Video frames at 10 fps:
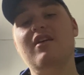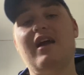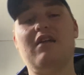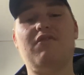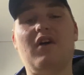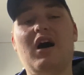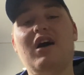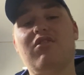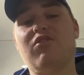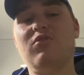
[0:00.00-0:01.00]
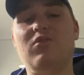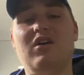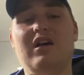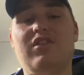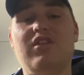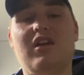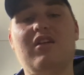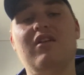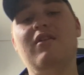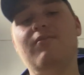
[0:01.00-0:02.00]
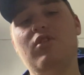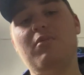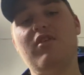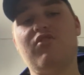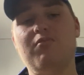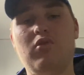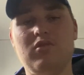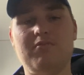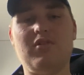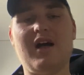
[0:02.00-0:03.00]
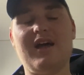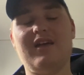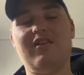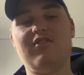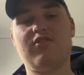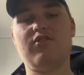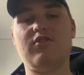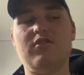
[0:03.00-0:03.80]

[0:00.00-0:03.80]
And for Arsenal, I think the most important player is,